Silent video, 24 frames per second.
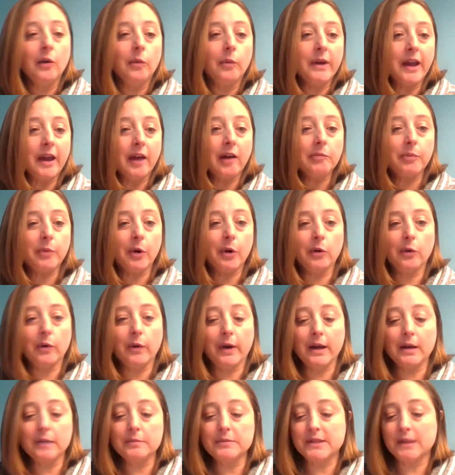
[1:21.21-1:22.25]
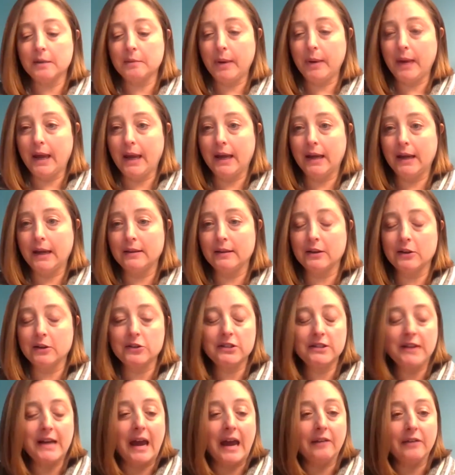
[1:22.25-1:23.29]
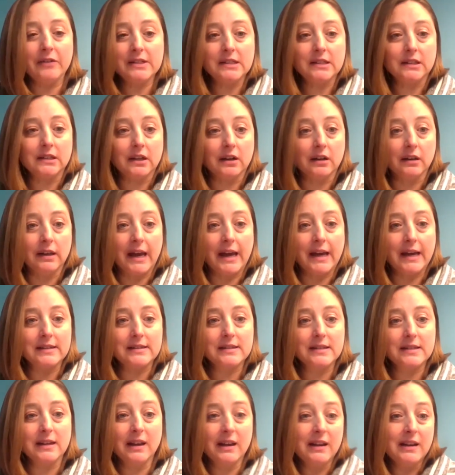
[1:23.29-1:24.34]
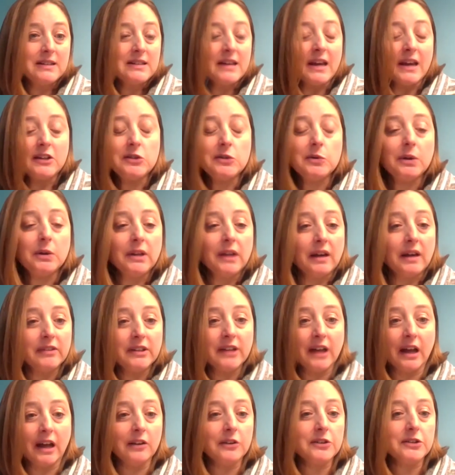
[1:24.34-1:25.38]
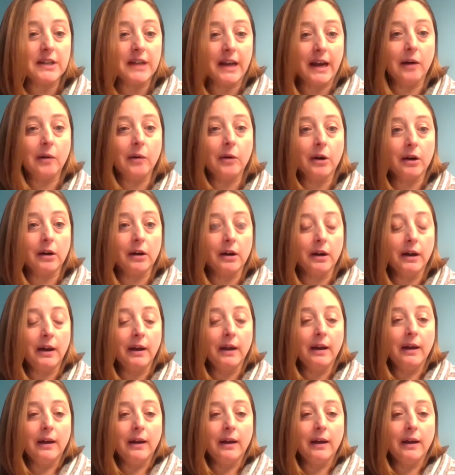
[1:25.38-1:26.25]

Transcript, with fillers: We have programs that pay their staff as little as 10 to $11 an hour.